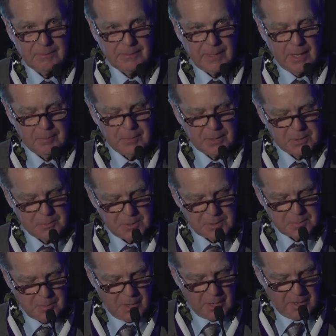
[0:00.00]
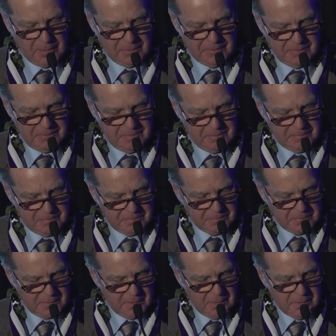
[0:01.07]
that makes me smile.
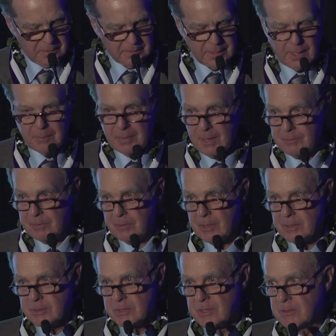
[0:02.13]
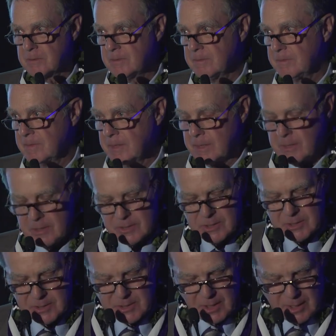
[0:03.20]
That, my friends, is
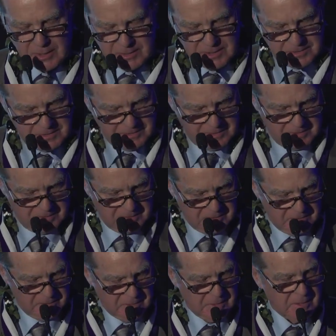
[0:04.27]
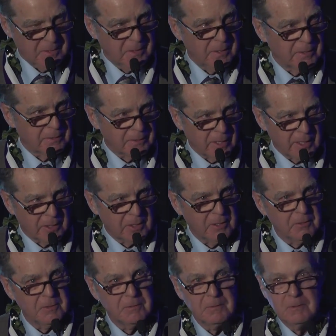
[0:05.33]
success. Thank
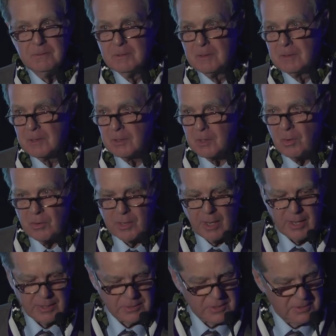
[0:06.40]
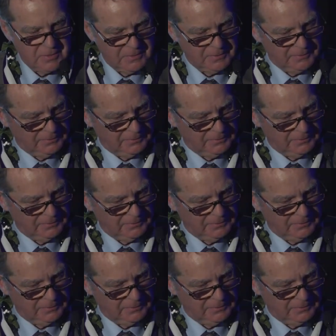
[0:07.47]
you. Go Cats.